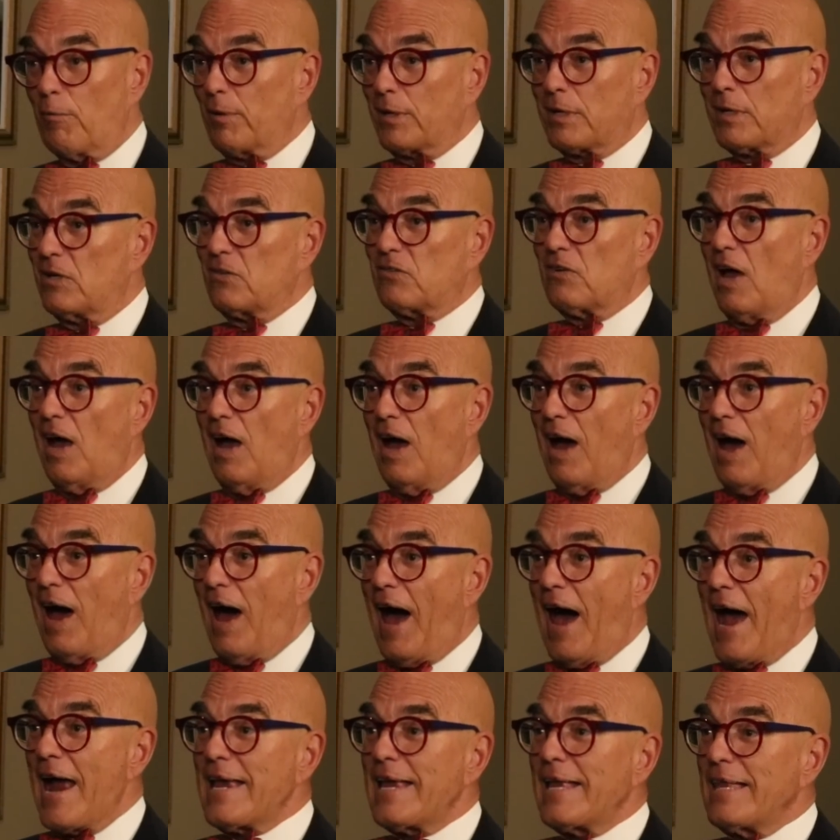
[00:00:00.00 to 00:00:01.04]
it, because
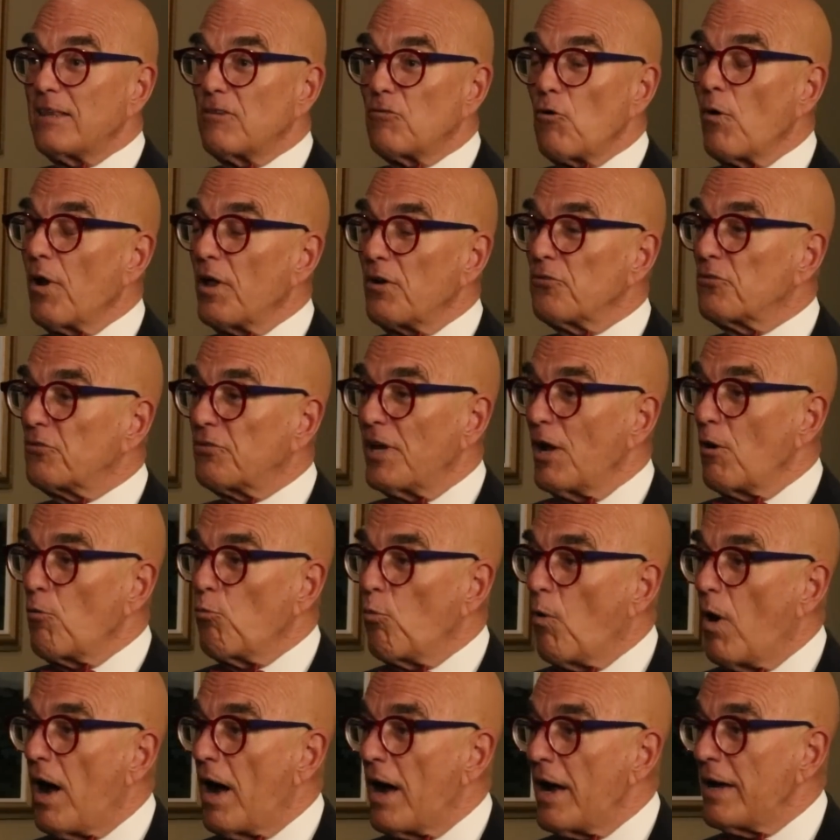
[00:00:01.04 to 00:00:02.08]
I don't understand
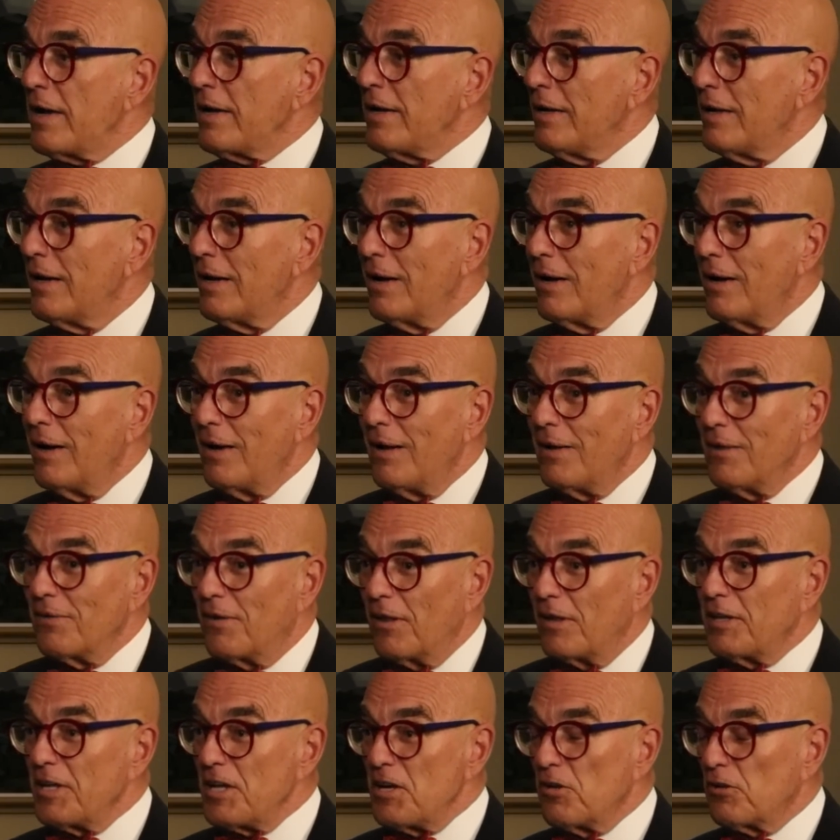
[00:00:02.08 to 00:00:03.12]
why
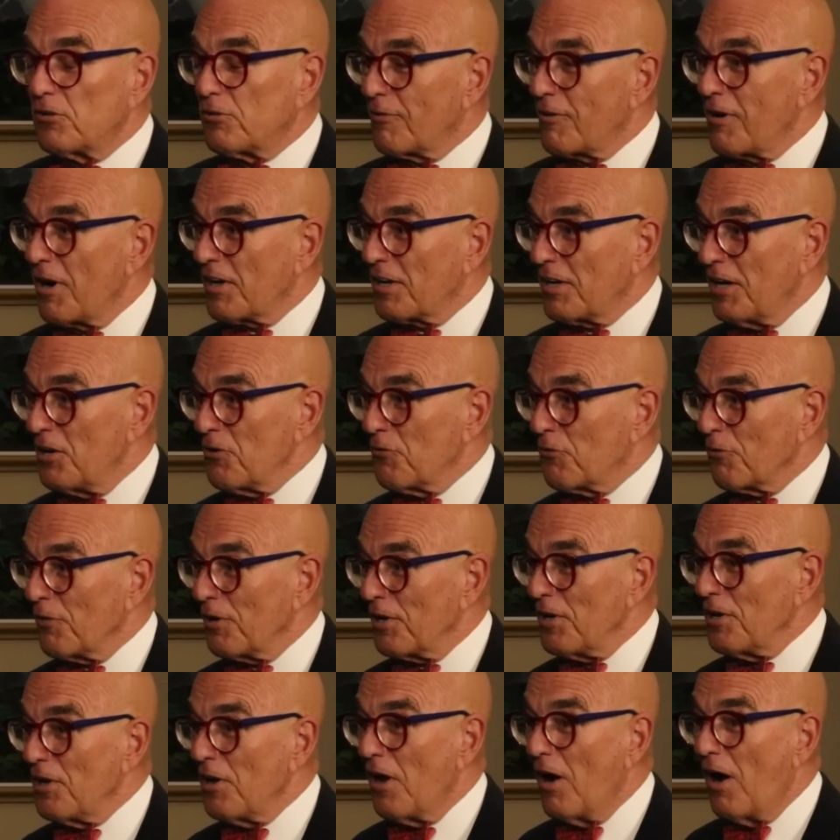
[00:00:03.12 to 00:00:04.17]
the leaders of our
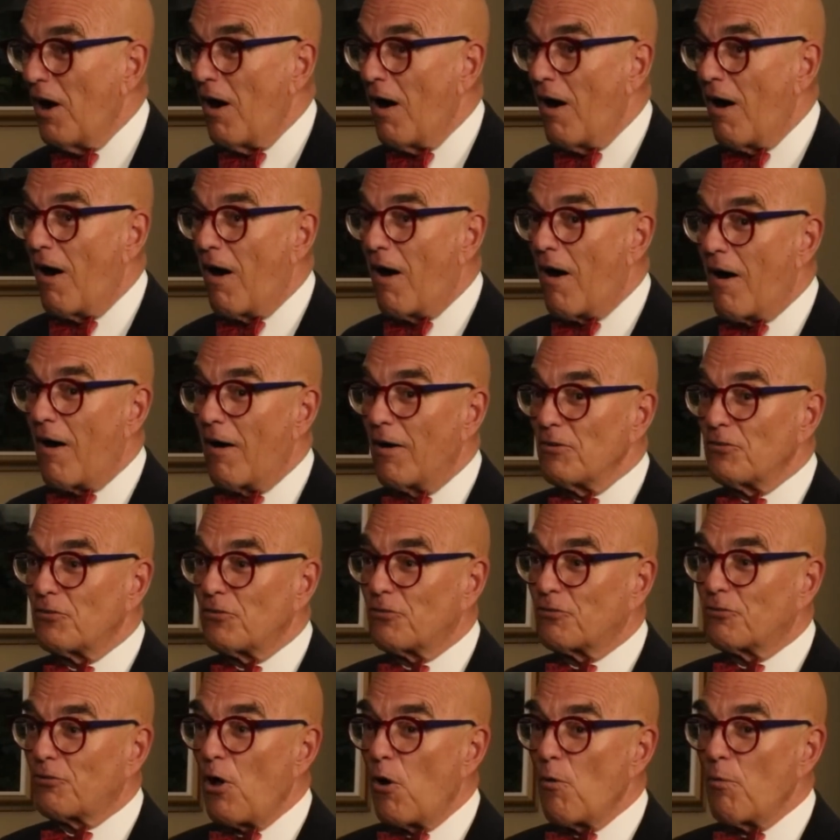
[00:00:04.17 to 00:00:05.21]
country are
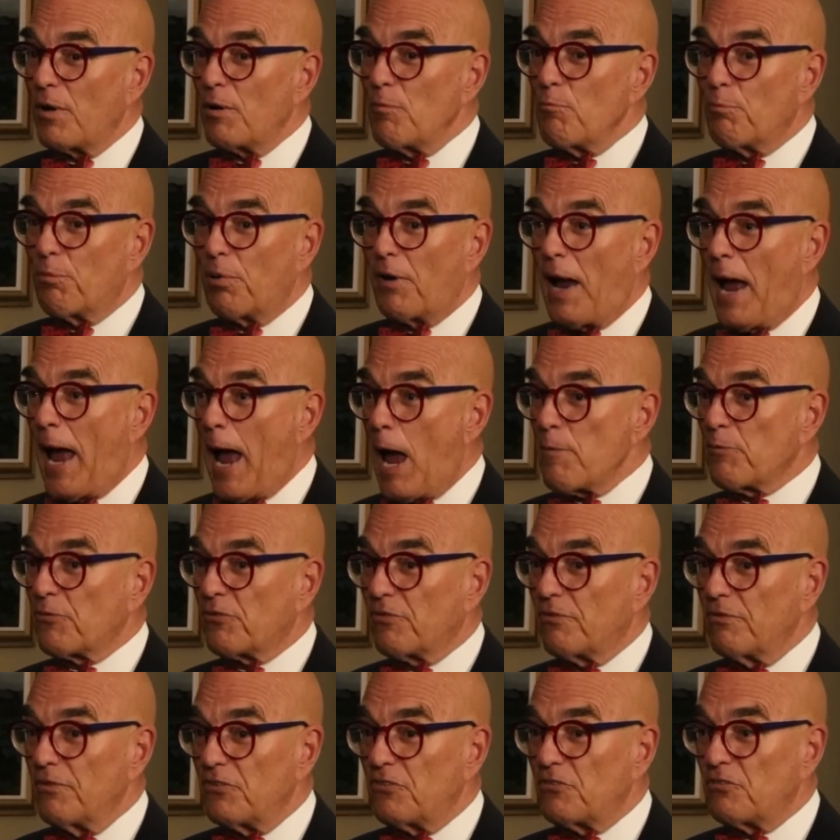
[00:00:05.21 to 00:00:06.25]
sowing
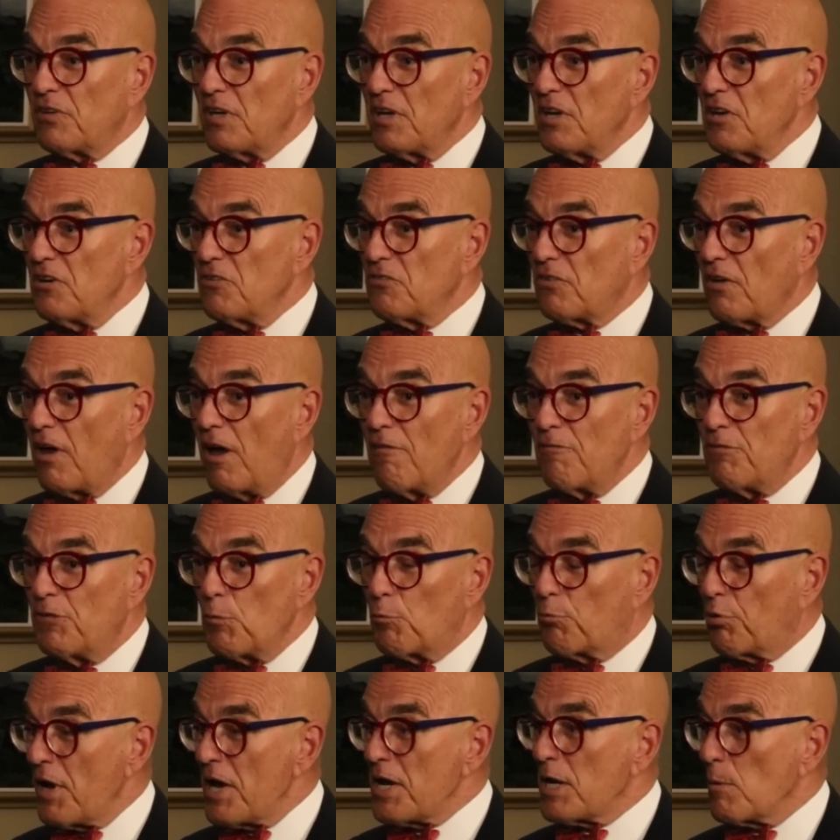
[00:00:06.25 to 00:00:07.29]
perhaps the seeds of the
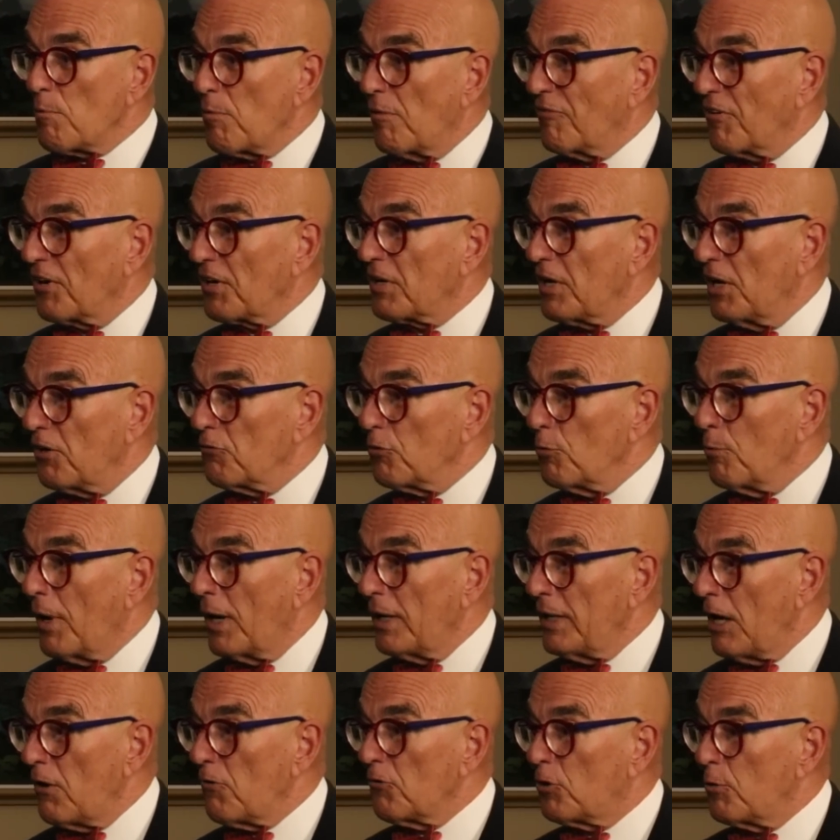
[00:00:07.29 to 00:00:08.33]
breakup of our country
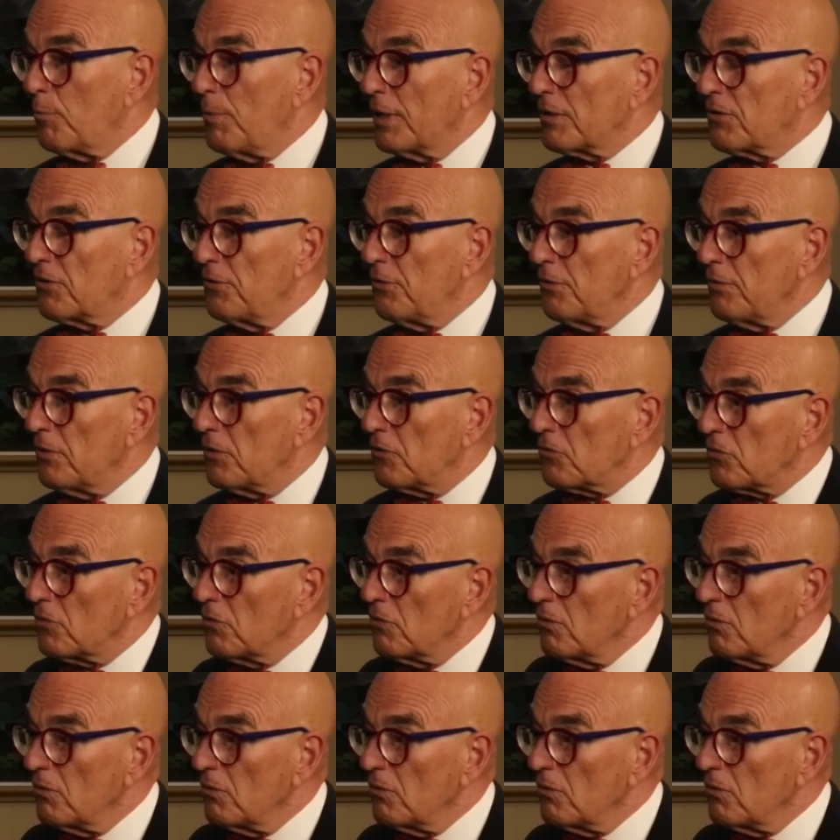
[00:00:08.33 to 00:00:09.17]
by allowing Quebec to do this.